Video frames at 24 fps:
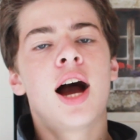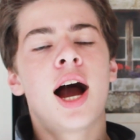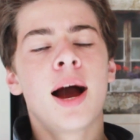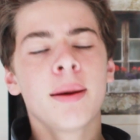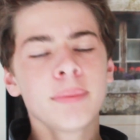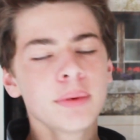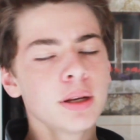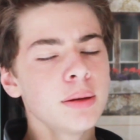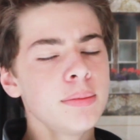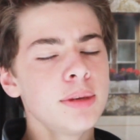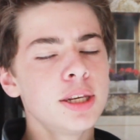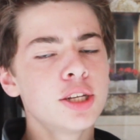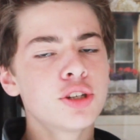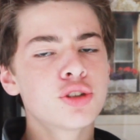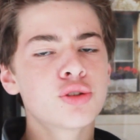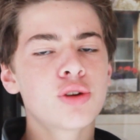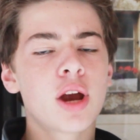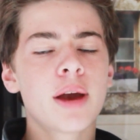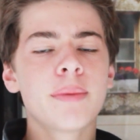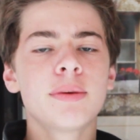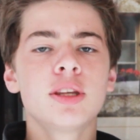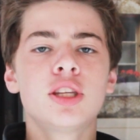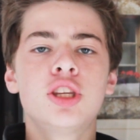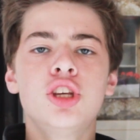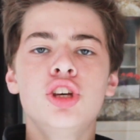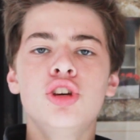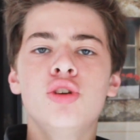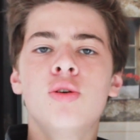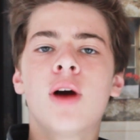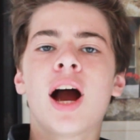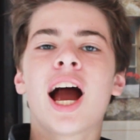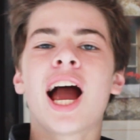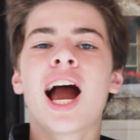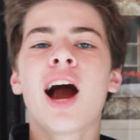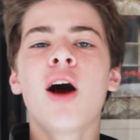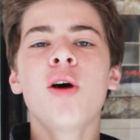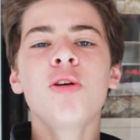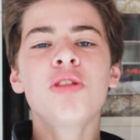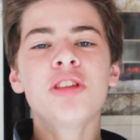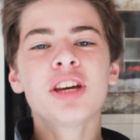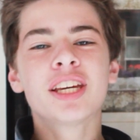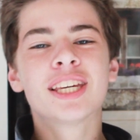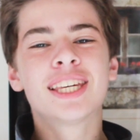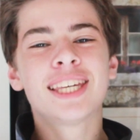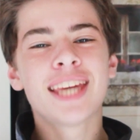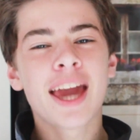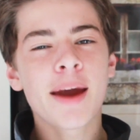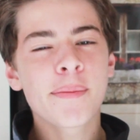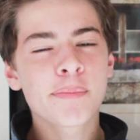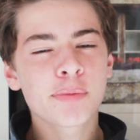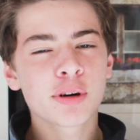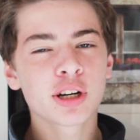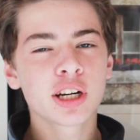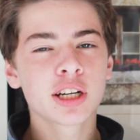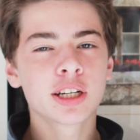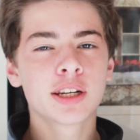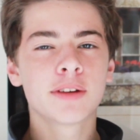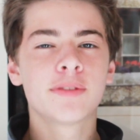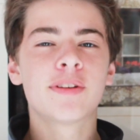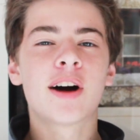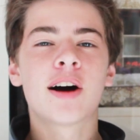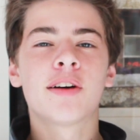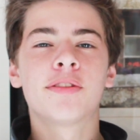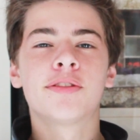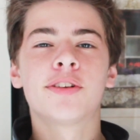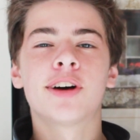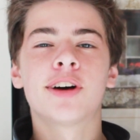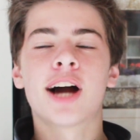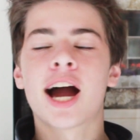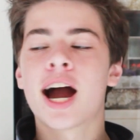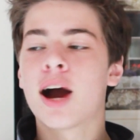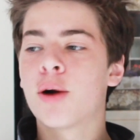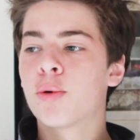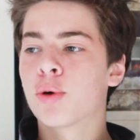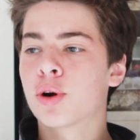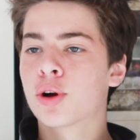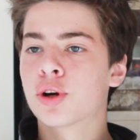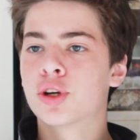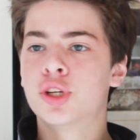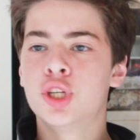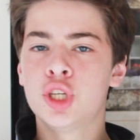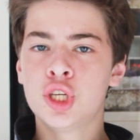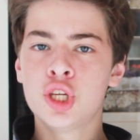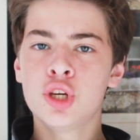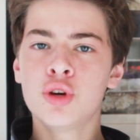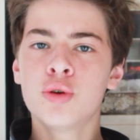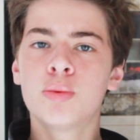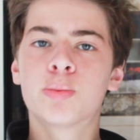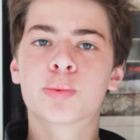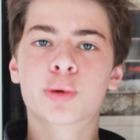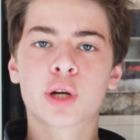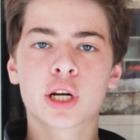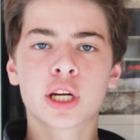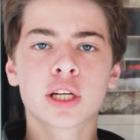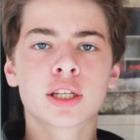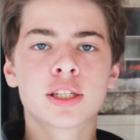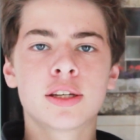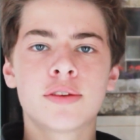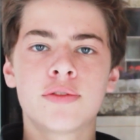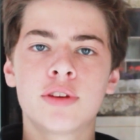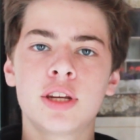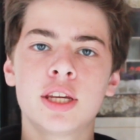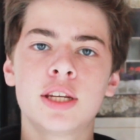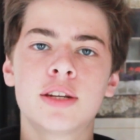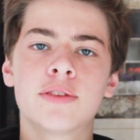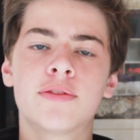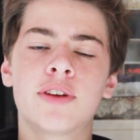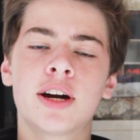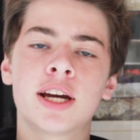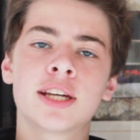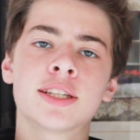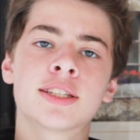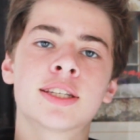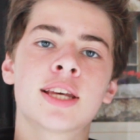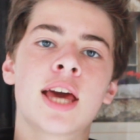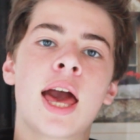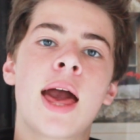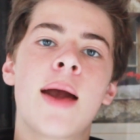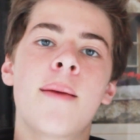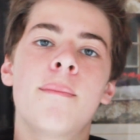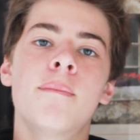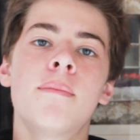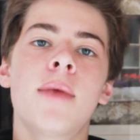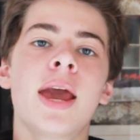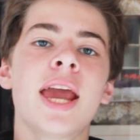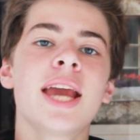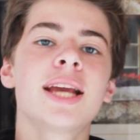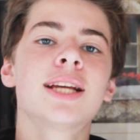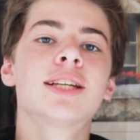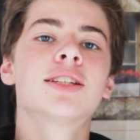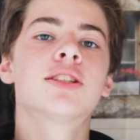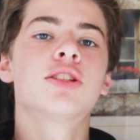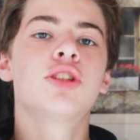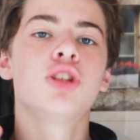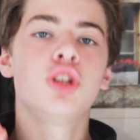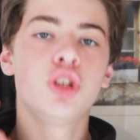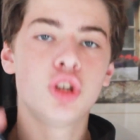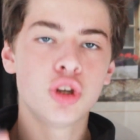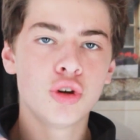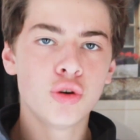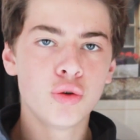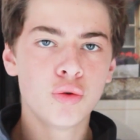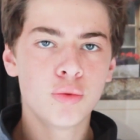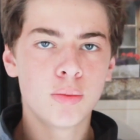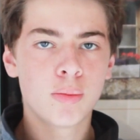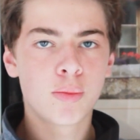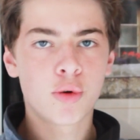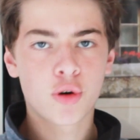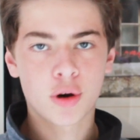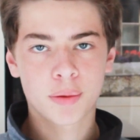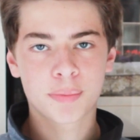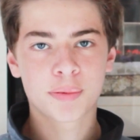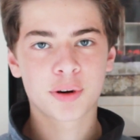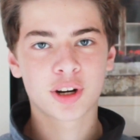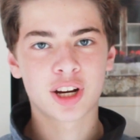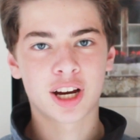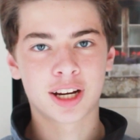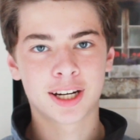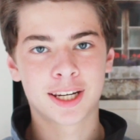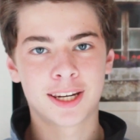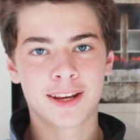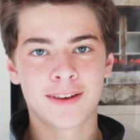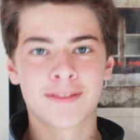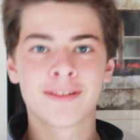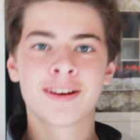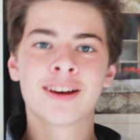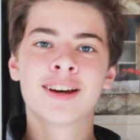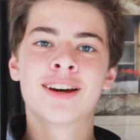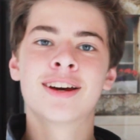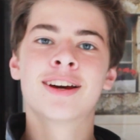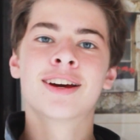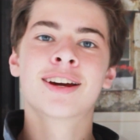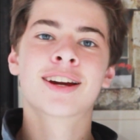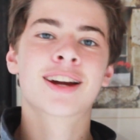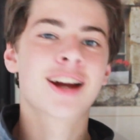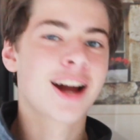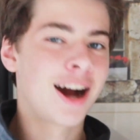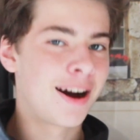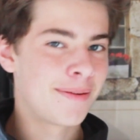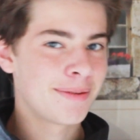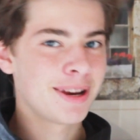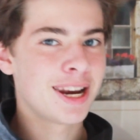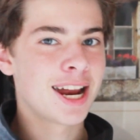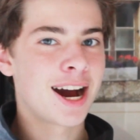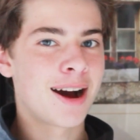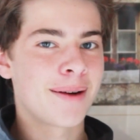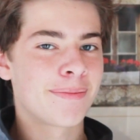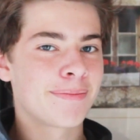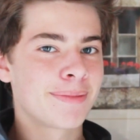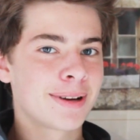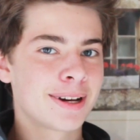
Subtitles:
I'm going to be describing to you how the GetProductive Alpha, our new productivity device, makes you more productive. Coming up.